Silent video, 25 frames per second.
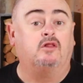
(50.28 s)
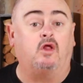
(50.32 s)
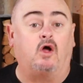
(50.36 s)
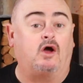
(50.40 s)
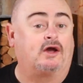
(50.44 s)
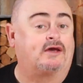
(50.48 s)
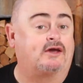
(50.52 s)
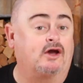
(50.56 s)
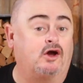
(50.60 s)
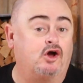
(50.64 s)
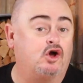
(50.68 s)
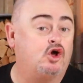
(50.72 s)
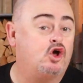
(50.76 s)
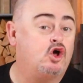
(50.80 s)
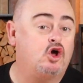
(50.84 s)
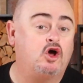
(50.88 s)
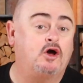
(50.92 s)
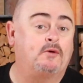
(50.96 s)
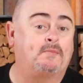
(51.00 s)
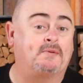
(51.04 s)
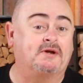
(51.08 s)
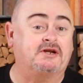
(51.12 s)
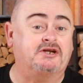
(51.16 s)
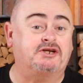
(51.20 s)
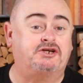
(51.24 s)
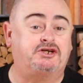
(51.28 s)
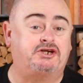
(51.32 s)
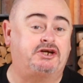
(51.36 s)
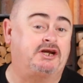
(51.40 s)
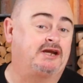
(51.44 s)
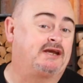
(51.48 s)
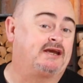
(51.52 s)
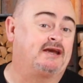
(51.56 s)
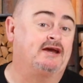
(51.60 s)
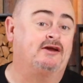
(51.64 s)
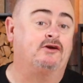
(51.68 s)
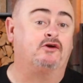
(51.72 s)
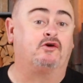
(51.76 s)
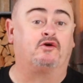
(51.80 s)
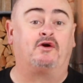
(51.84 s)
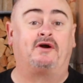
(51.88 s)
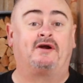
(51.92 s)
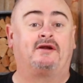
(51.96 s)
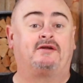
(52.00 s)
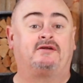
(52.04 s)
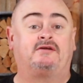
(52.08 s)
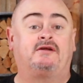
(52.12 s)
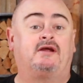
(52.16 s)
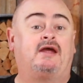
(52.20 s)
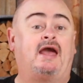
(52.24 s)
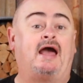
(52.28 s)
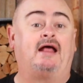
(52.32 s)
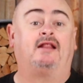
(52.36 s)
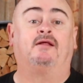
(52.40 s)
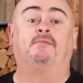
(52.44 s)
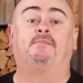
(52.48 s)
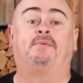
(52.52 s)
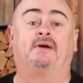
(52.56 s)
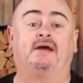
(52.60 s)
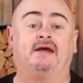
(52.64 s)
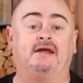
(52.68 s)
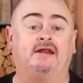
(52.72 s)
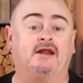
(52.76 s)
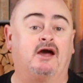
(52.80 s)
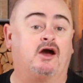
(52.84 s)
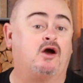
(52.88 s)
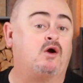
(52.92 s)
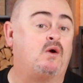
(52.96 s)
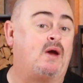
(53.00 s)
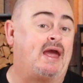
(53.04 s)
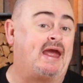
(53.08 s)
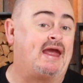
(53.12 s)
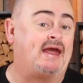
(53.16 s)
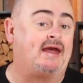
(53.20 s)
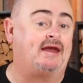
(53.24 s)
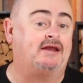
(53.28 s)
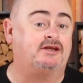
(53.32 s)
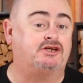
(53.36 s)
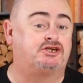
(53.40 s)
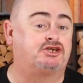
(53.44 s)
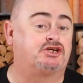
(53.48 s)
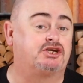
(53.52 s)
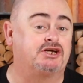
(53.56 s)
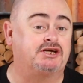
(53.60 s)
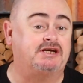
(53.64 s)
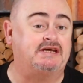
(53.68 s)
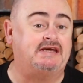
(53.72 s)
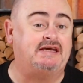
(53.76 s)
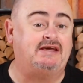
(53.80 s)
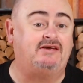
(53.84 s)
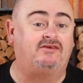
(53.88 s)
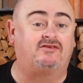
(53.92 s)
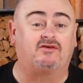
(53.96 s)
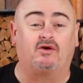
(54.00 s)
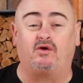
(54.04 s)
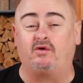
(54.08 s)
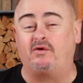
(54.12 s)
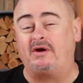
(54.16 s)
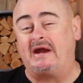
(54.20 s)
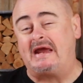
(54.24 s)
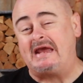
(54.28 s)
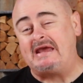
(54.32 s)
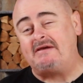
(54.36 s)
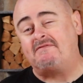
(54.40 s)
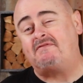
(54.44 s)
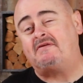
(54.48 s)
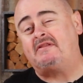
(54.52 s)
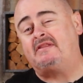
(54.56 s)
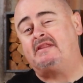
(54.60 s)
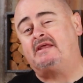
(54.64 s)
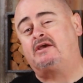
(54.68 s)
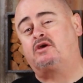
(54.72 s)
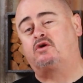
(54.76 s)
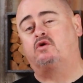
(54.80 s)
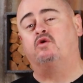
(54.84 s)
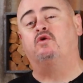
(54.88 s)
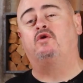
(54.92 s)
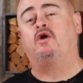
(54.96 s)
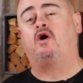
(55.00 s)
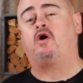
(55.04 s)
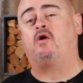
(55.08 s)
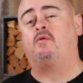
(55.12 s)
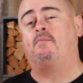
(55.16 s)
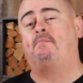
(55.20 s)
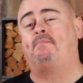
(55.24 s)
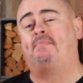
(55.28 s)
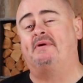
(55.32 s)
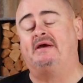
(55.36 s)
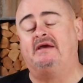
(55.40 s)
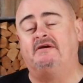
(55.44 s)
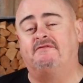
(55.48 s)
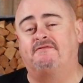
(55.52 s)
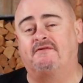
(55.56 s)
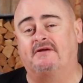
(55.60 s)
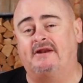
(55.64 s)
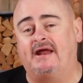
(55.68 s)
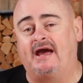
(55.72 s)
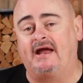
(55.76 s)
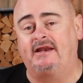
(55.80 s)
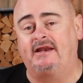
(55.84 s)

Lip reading: like a herb and chicken or a jalapeno and cheese, or even the good old beef and